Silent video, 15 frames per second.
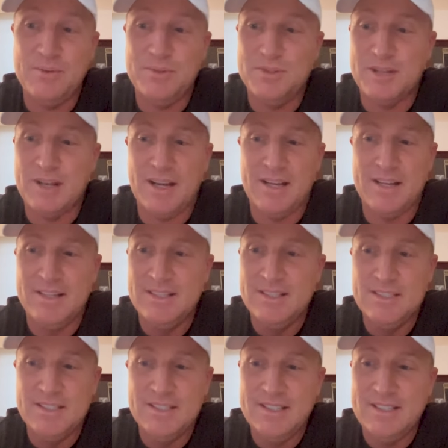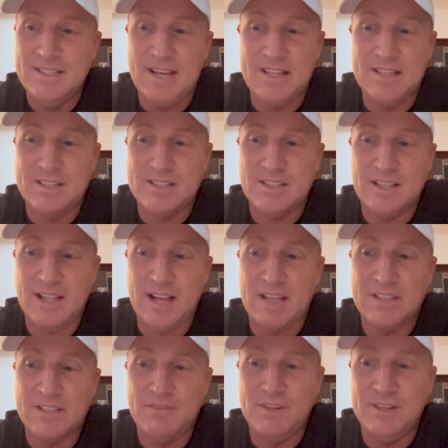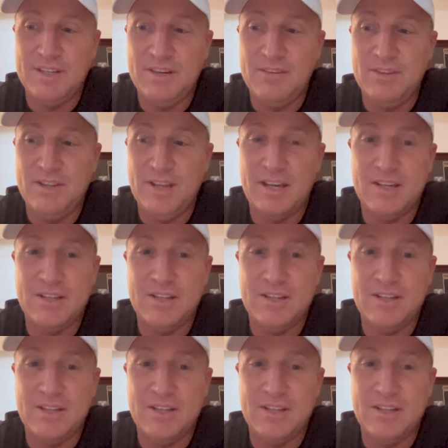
was just the class of India in their